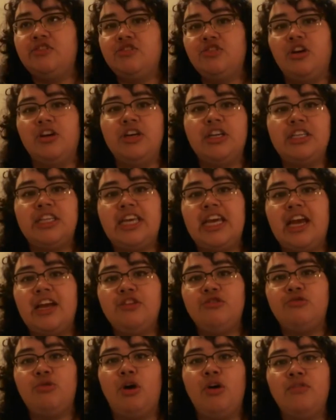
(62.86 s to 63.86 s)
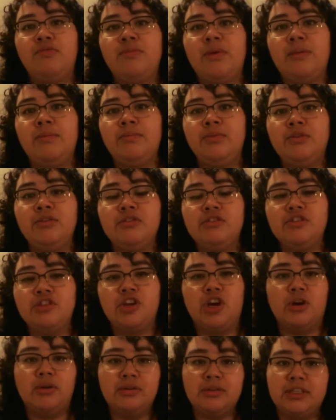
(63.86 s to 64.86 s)
started, they had 12 members.
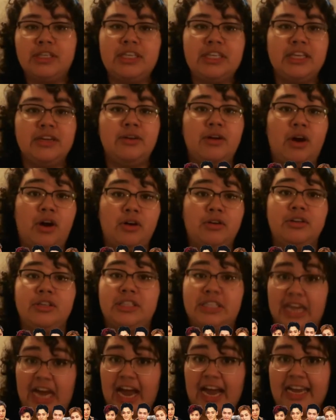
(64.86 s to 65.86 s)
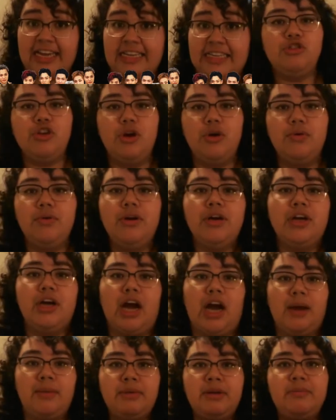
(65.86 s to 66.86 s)
Currently, there are nine. So
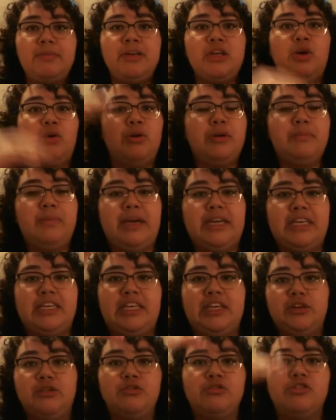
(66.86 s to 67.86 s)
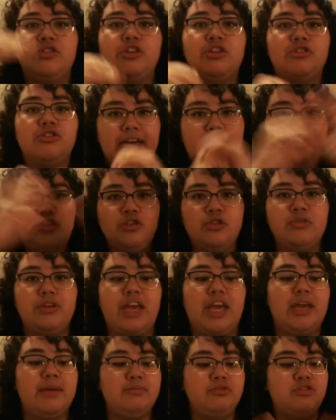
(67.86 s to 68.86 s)
I'm gonna be going by years. EXO
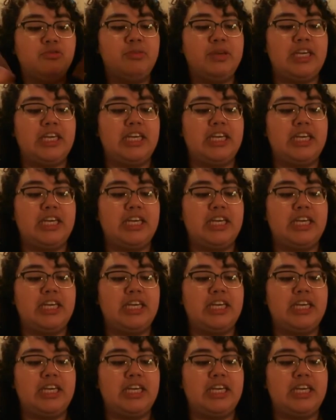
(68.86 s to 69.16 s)
came to